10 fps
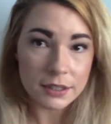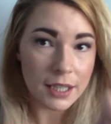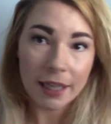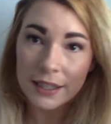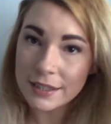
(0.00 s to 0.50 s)

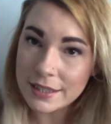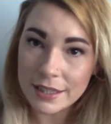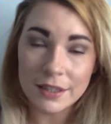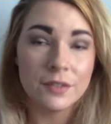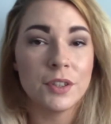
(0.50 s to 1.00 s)
I can see
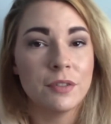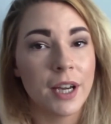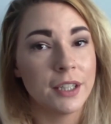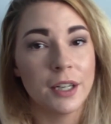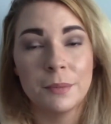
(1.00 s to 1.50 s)
it in the
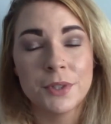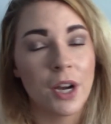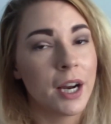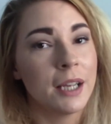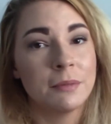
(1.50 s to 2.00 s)
viewfinder. I'm
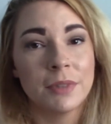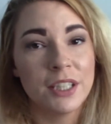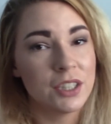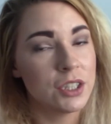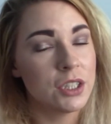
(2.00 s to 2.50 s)
sorry.
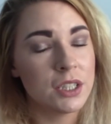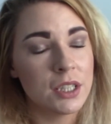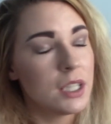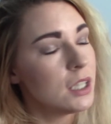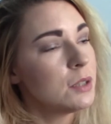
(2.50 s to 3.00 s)
It's just,
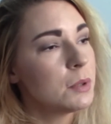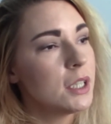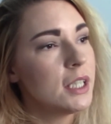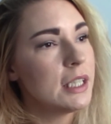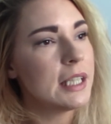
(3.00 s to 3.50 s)
it is what
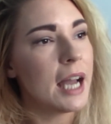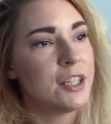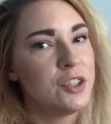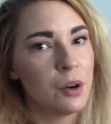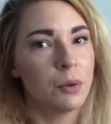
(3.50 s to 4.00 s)
it is. I
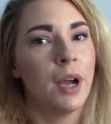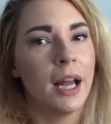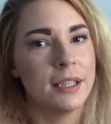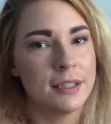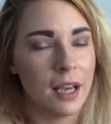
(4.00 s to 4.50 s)
don't know
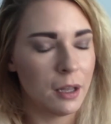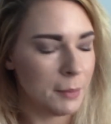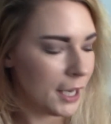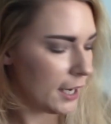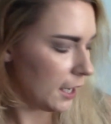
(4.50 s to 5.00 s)
how to style
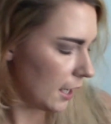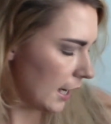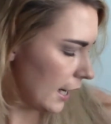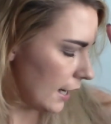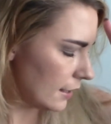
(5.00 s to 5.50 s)
my hair,
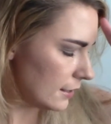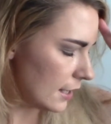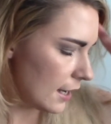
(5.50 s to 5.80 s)
and